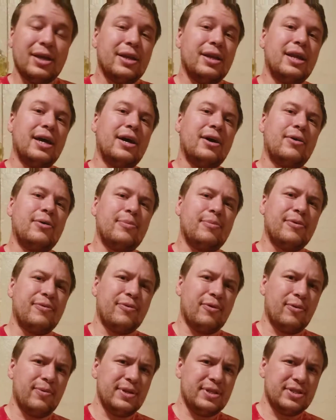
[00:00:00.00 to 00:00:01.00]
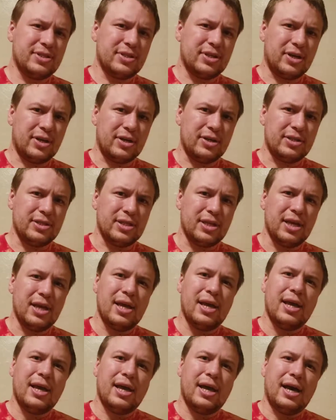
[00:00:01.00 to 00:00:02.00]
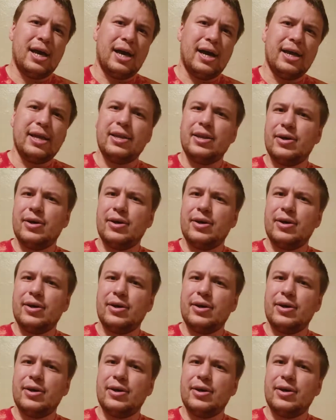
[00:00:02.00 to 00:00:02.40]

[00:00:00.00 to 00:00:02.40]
Now, before we start, I